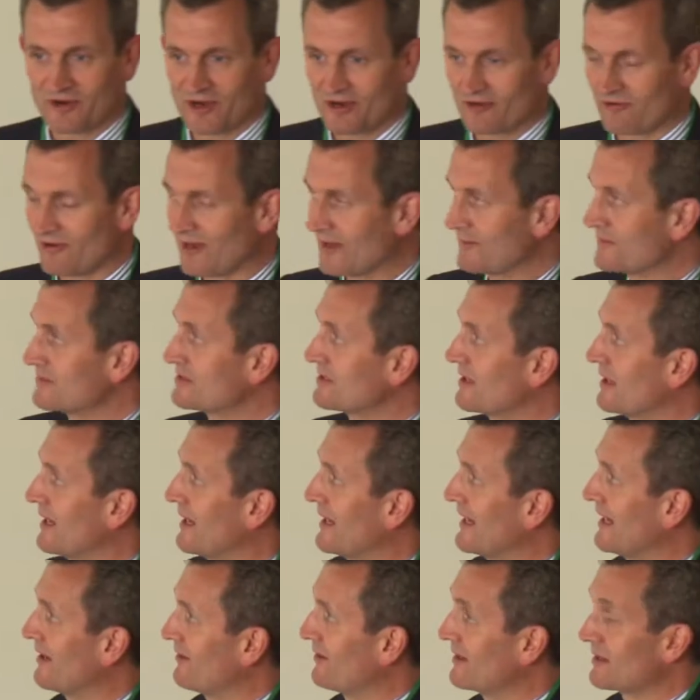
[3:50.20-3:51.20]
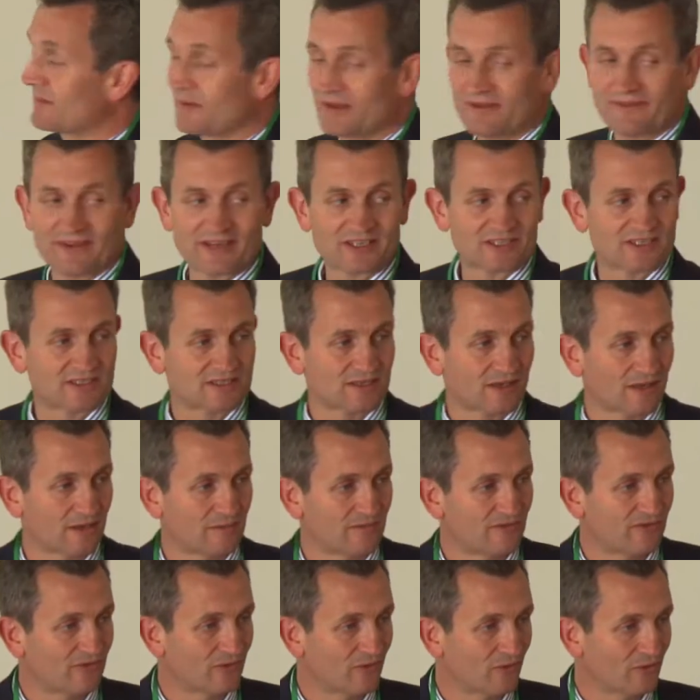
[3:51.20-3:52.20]
programme, to allow a little bit of extra
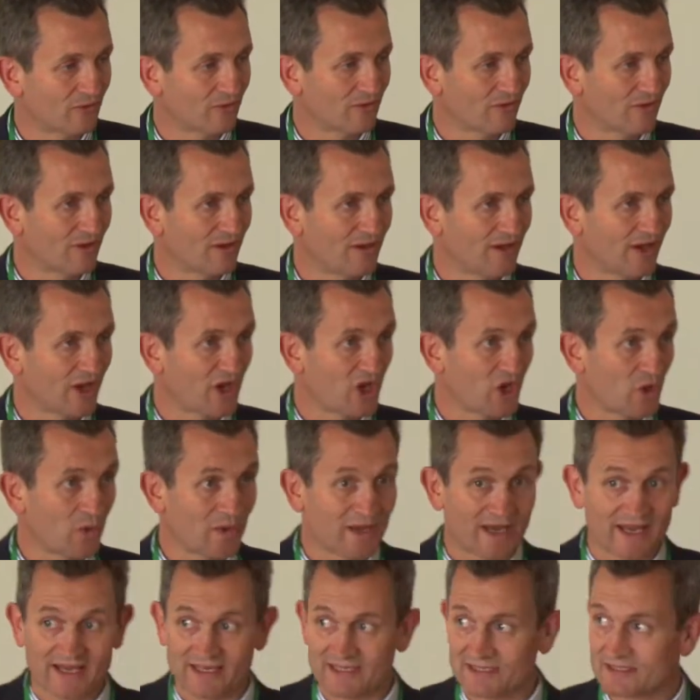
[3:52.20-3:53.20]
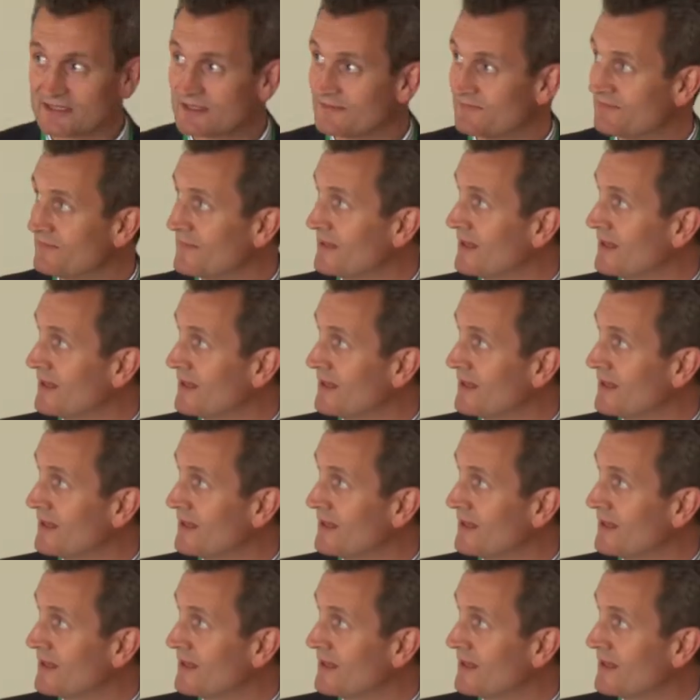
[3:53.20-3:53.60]
time for Q&As.